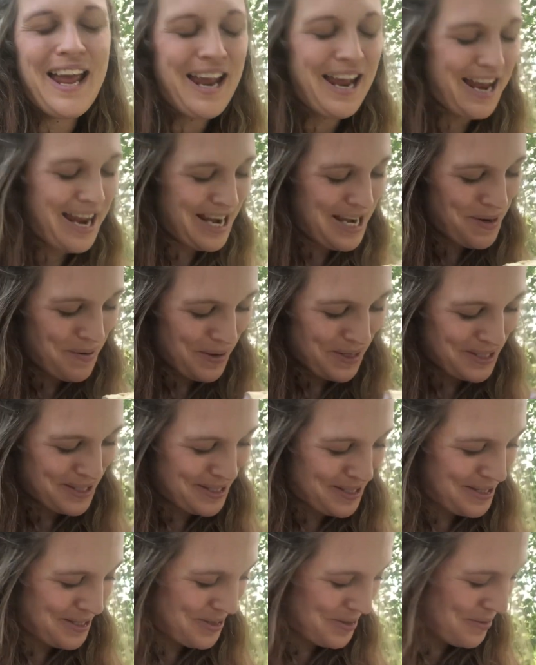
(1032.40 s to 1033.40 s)
Any
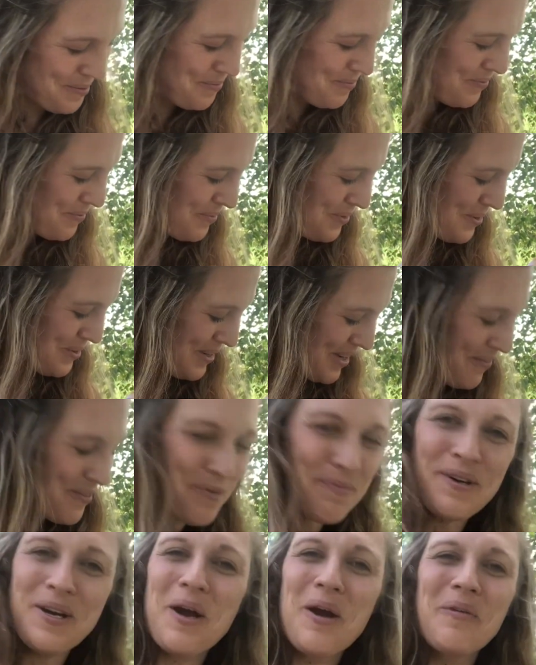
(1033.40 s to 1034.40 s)
questions at all, we'll give
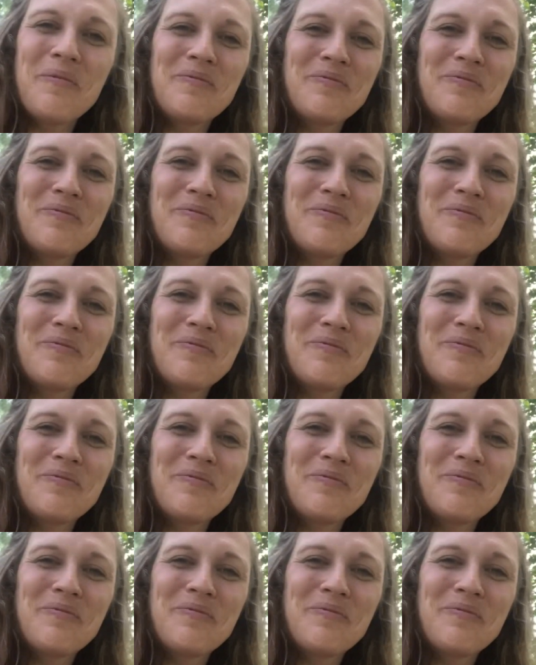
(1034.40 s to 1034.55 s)
them a go.